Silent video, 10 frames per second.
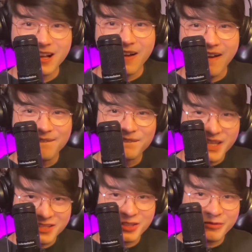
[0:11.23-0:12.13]
a
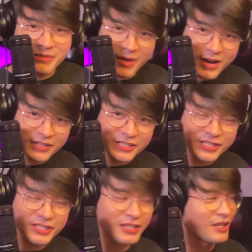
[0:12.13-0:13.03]
mystery
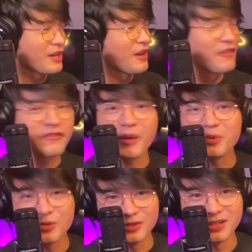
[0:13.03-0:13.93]
box from
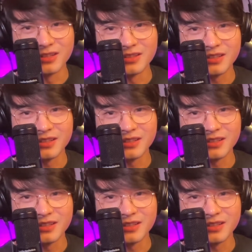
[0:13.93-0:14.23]
Google.